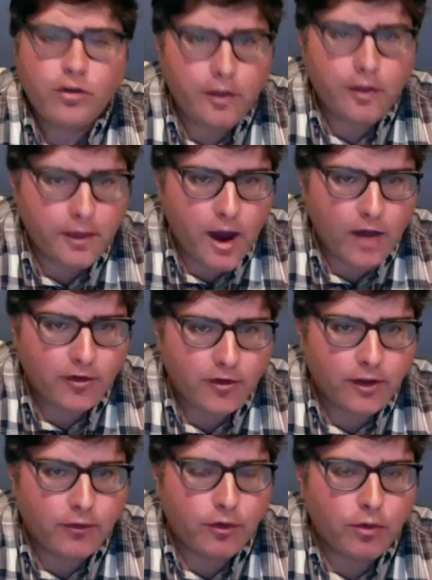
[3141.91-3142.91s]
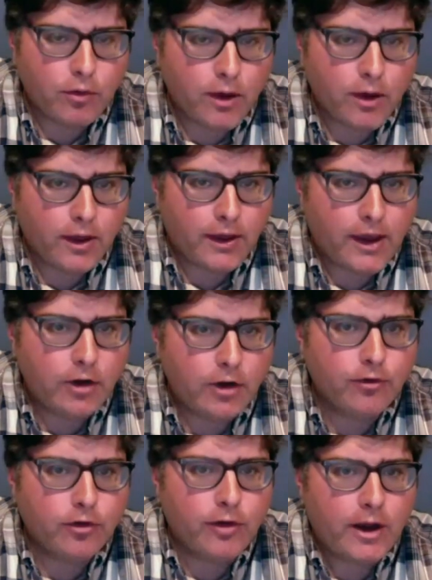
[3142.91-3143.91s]
also think they were asking if you like,
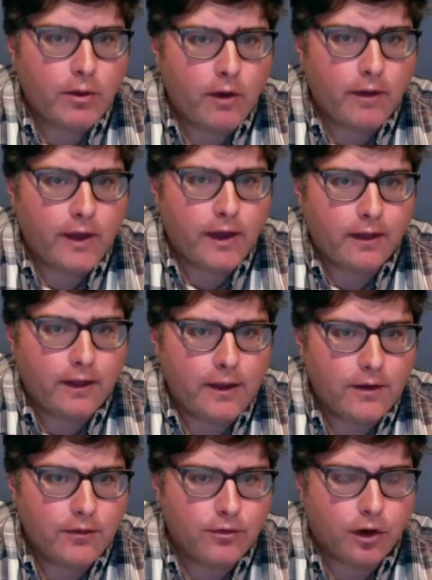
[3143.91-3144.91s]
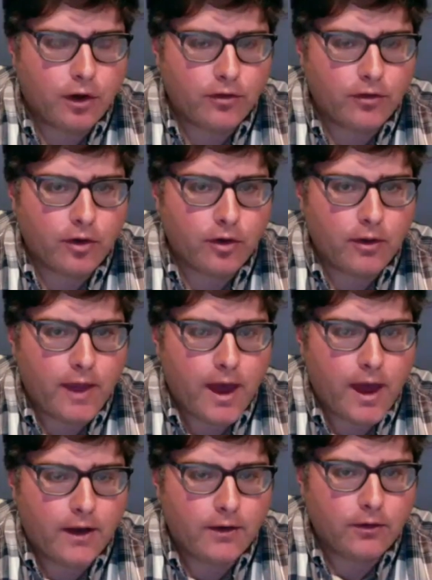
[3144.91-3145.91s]
interviewed anyone that had lived also in
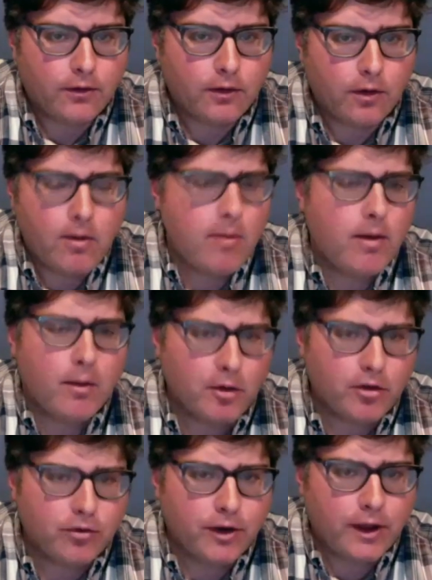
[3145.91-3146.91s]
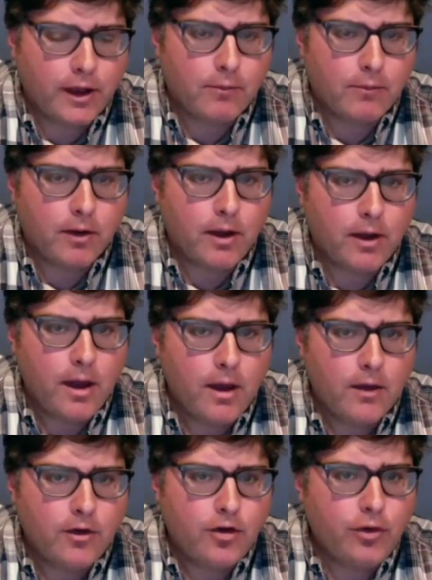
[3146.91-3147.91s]
that, or maybe I'm misreading it, but
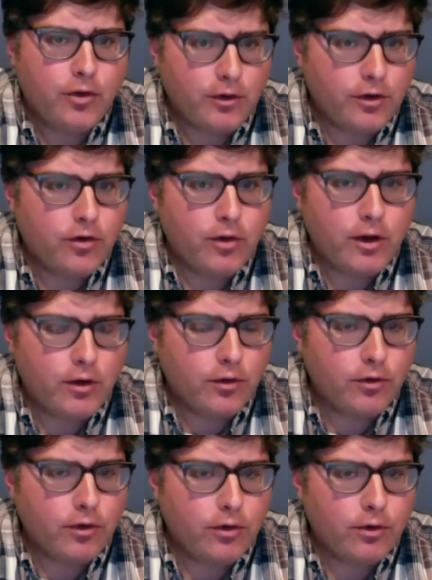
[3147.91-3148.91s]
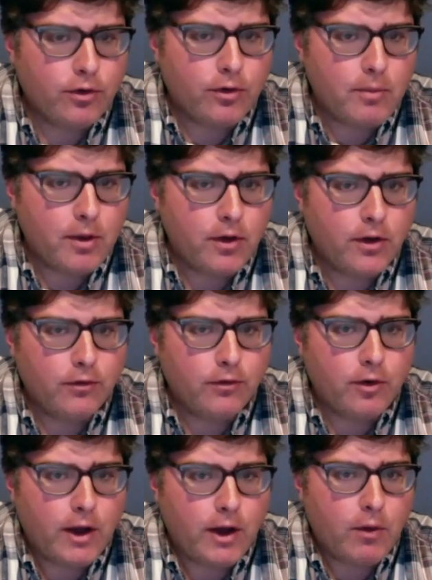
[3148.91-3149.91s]
did you did you interview or did Bill
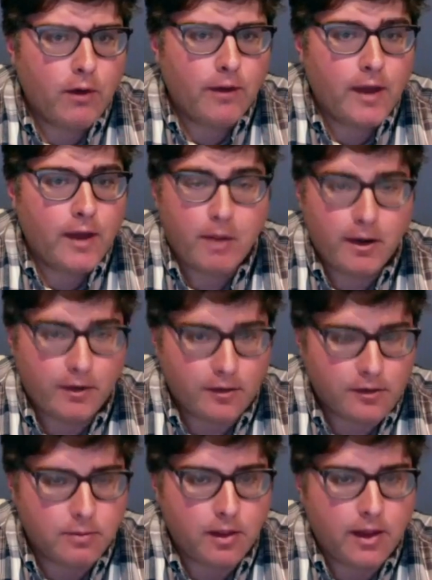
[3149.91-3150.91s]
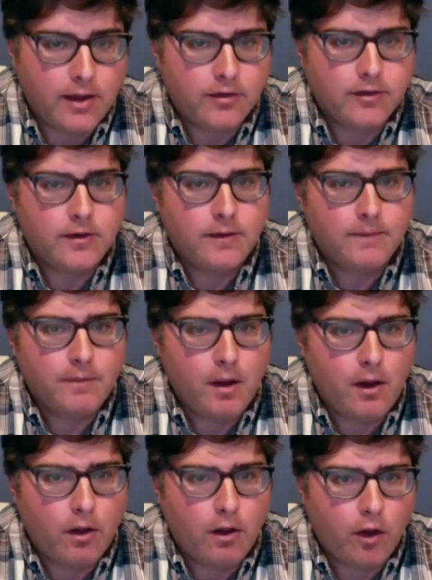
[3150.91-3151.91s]
interview anyone that had been displaced
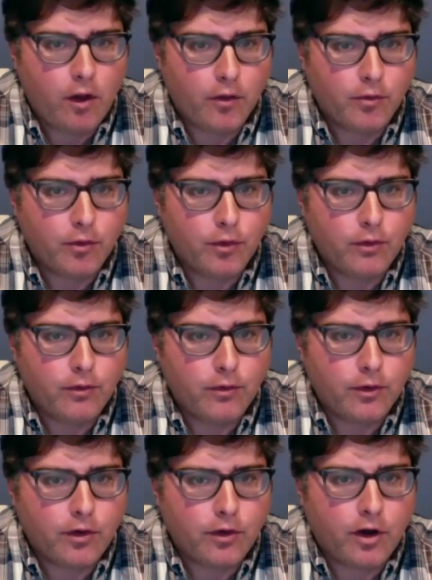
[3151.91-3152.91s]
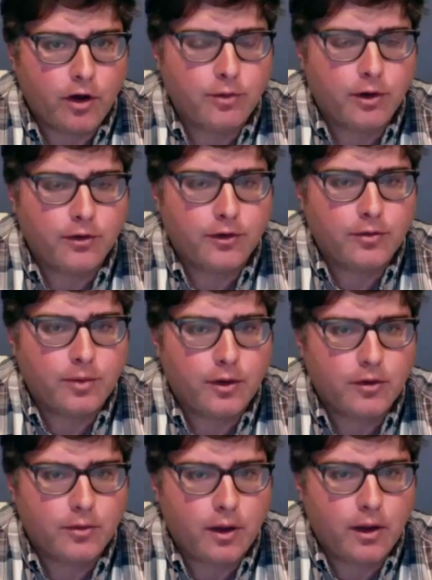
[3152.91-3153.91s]
along the route of the Cross Bronx
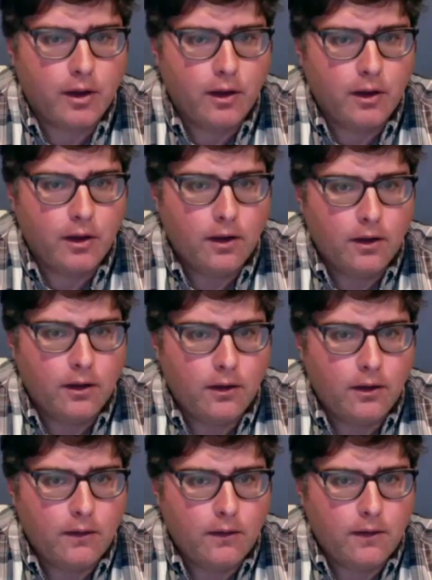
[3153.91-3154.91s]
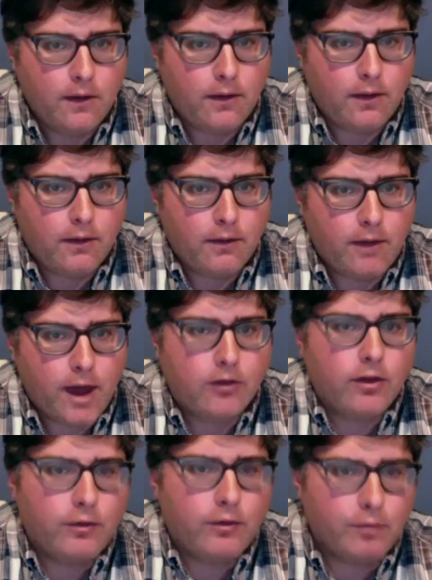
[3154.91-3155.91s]
Expressway and had
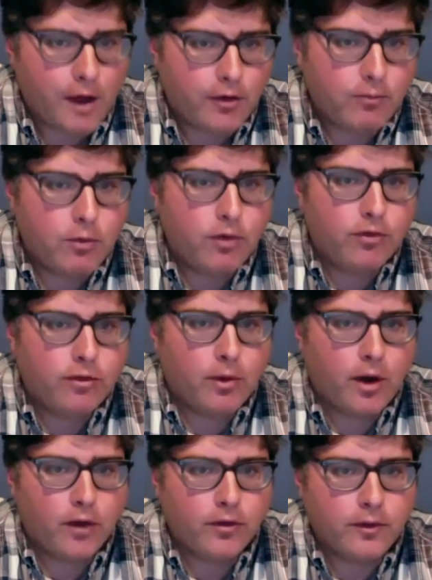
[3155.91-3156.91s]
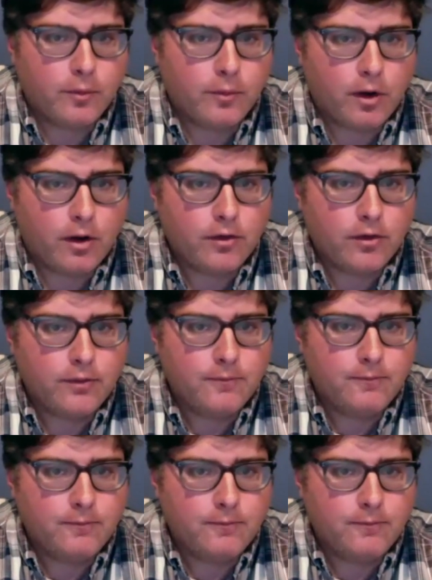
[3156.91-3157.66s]
to live had to move somewhere else in the Bronx?